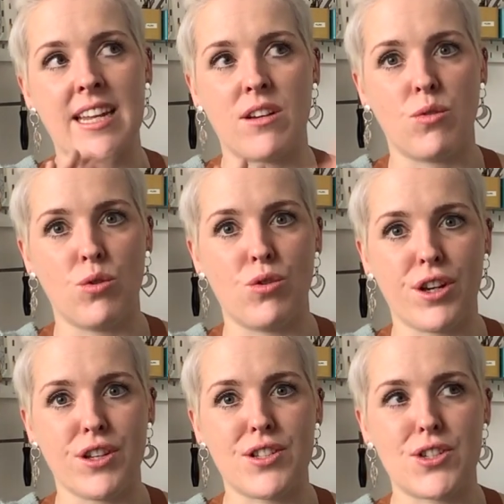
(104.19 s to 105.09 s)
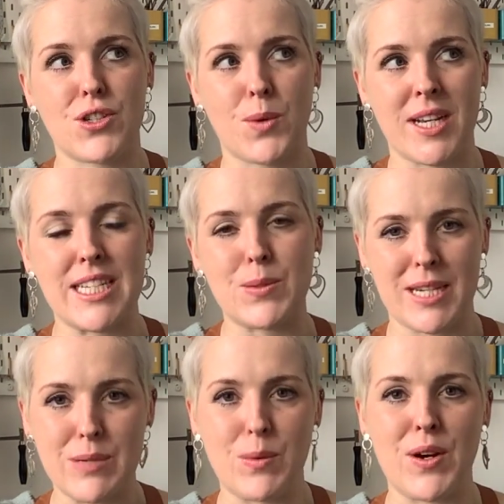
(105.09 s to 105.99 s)
in August
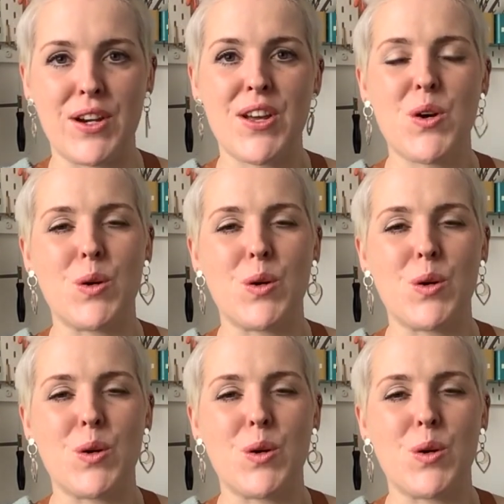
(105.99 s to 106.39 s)
2021